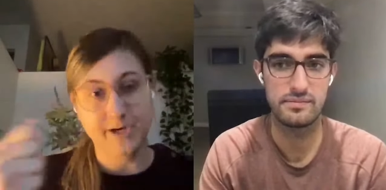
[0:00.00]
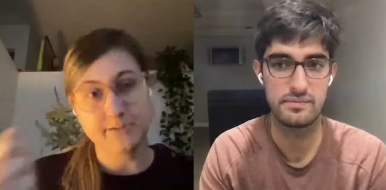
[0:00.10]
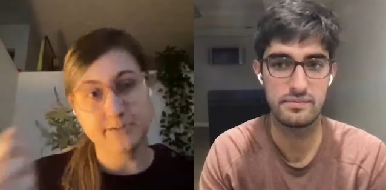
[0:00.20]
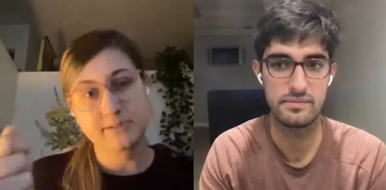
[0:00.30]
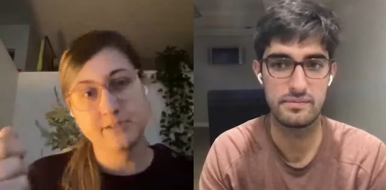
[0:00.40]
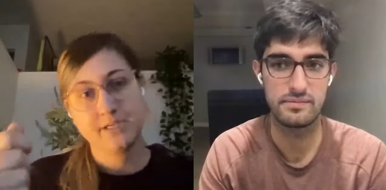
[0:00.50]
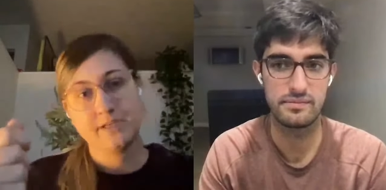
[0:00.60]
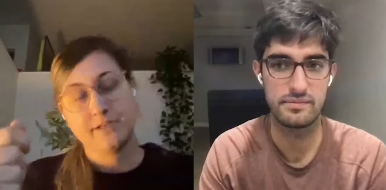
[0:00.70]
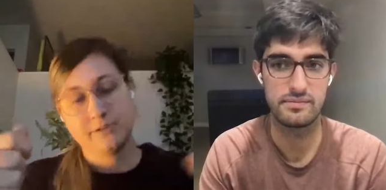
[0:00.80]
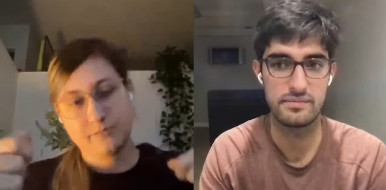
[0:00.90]
Speaker 1: key pairs,
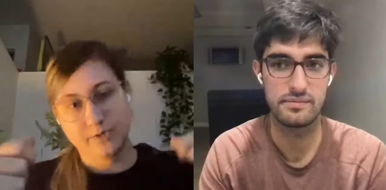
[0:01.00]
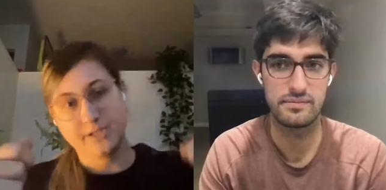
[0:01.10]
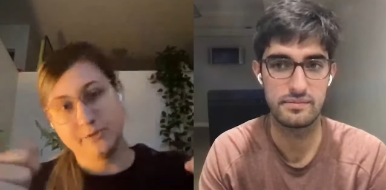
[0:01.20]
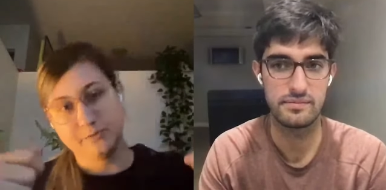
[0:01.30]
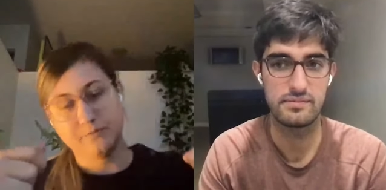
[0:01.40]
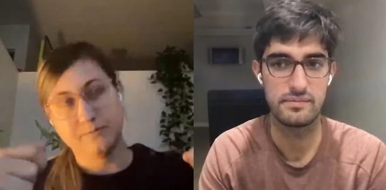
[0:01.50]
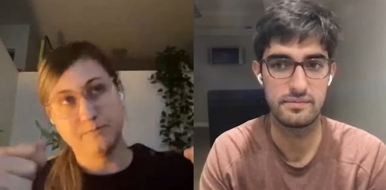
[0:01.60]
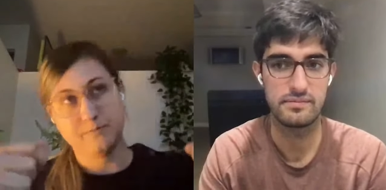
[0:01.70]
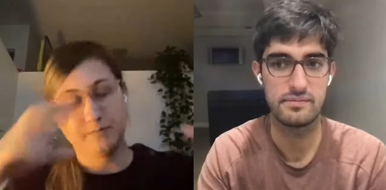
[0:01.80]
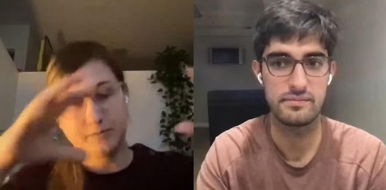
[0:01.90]
right?
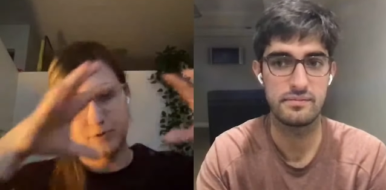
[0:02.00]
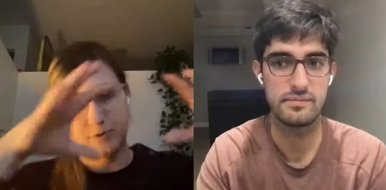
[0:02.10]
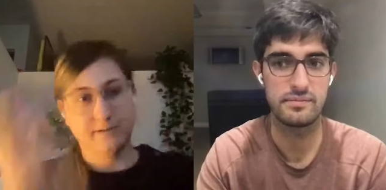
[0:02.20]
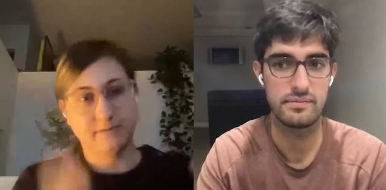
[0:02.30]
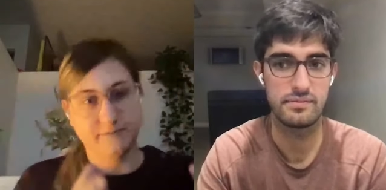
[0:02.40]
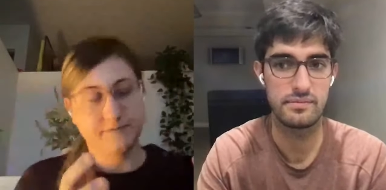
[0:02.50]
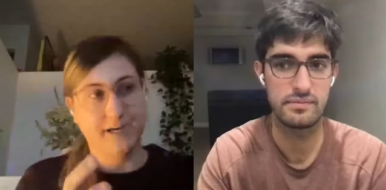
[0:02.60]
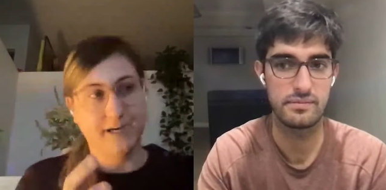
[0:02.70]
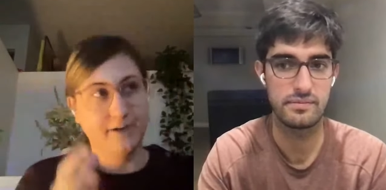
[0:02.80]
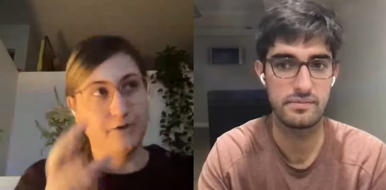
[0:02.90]
You you
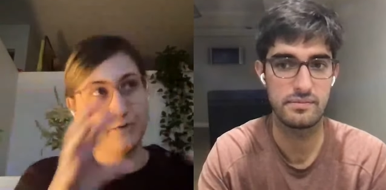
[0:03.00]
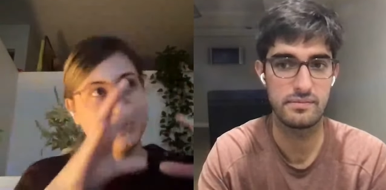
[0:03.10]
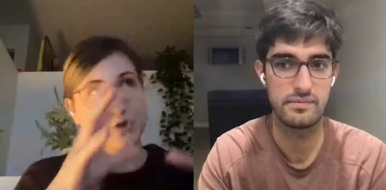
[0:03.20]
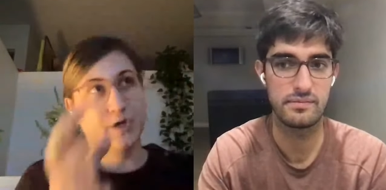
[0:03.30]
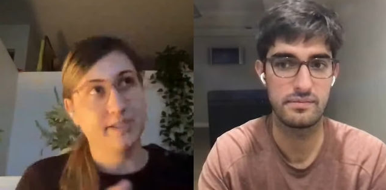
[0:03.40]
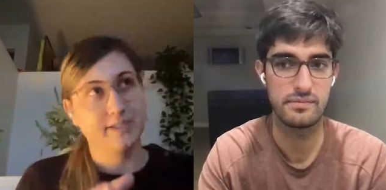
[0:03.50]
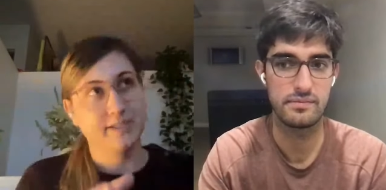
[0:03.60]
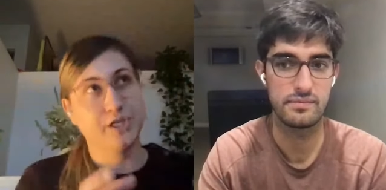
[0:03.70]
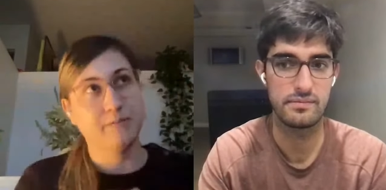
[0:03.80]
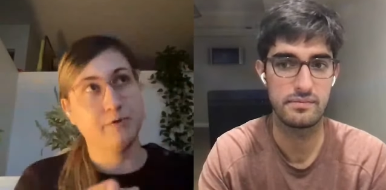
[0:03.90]
have uh, you
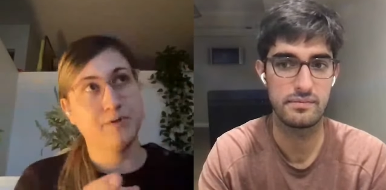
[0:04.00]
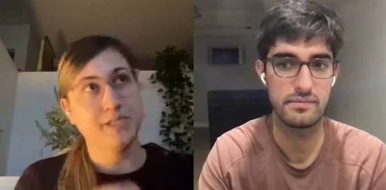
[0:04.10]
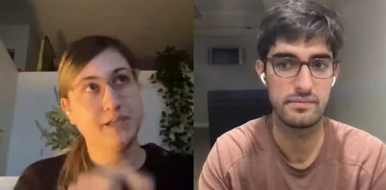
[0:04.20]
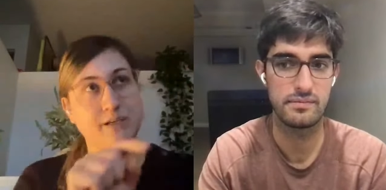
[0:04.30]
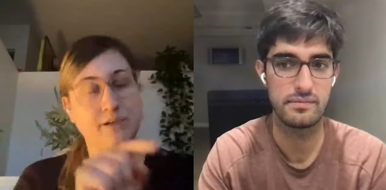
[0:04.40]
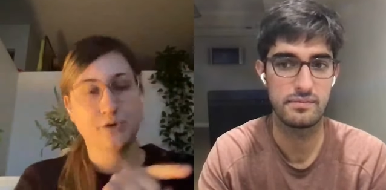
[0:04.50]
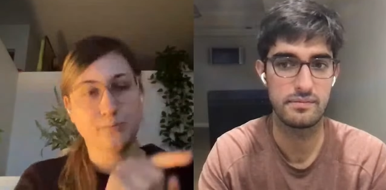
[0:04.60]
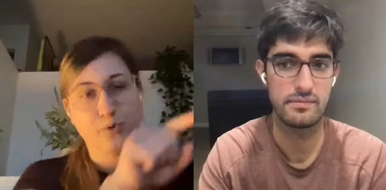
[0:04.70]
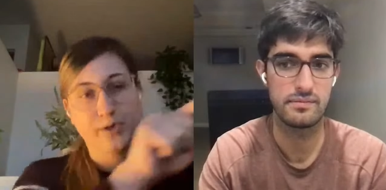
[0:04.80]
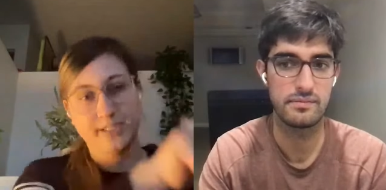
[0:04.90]
construct a
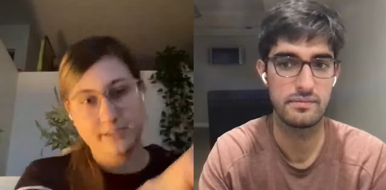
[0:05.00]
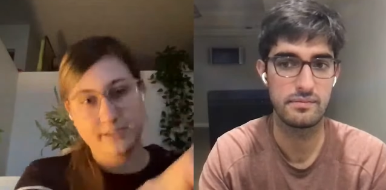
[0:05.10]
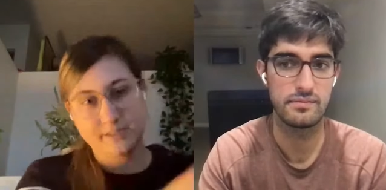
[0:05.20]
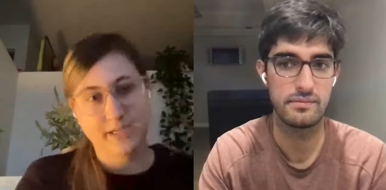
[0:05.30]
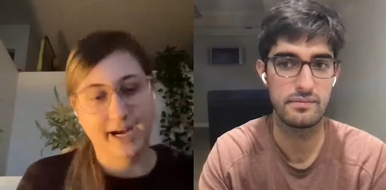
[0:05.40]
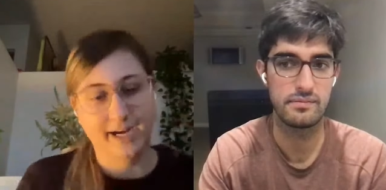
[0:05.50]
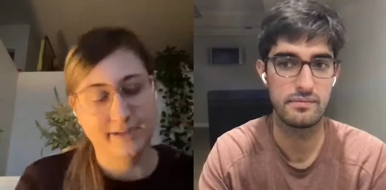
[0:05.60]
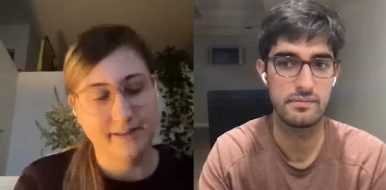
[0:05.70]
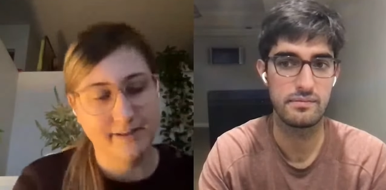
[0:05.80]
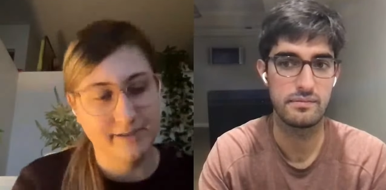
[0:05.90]
JWT, you point
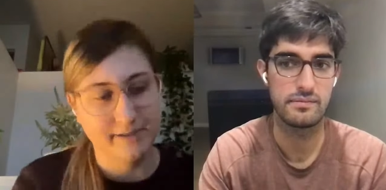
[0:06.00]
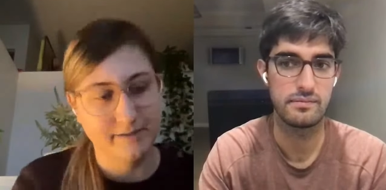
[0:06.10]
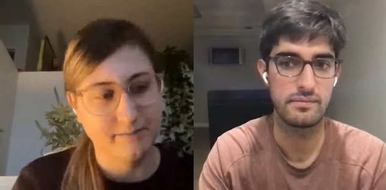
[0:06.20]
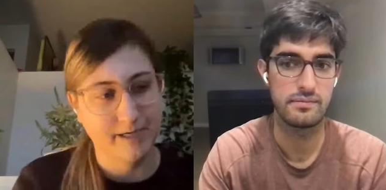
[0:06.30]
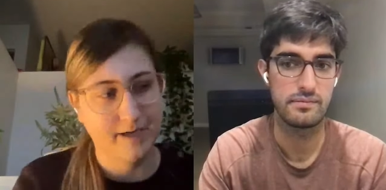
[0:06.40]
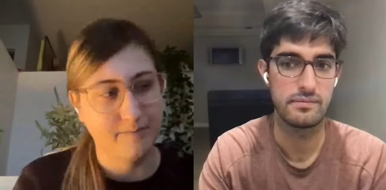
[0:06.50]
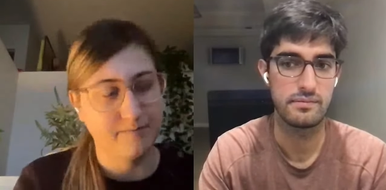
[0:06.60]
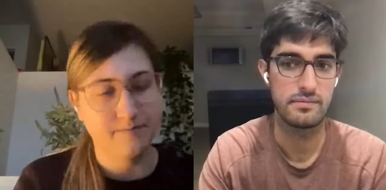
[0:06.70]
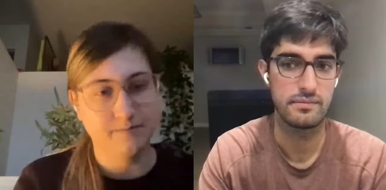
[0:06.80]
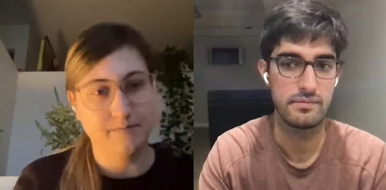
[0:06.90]
at the
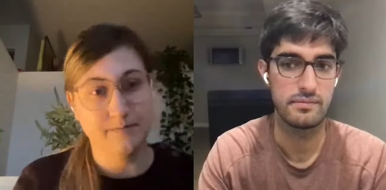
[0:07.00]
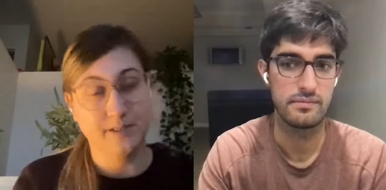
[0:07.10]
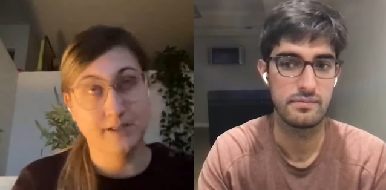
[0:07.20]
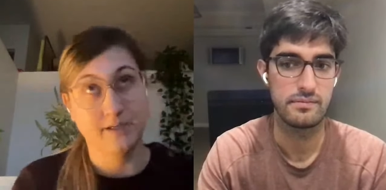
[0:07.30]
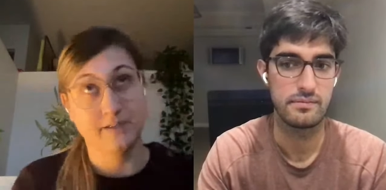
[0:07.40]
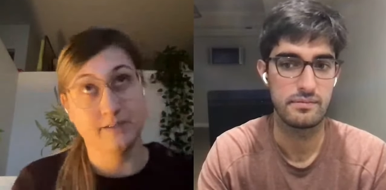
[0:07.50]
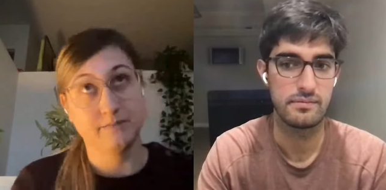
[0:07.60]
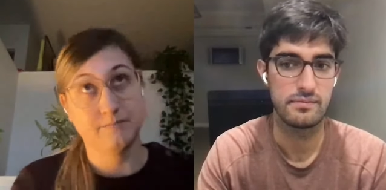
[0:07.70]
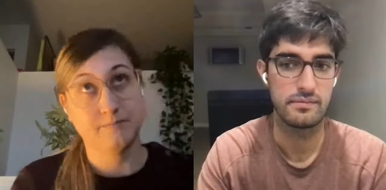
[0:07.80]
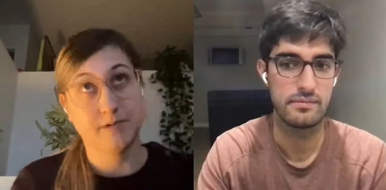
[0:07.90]
um,
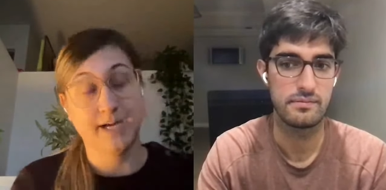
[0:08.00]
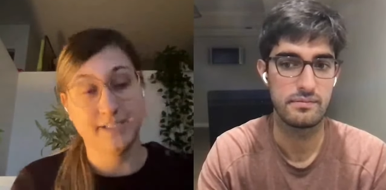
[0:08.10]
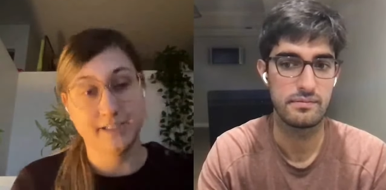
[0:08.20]
the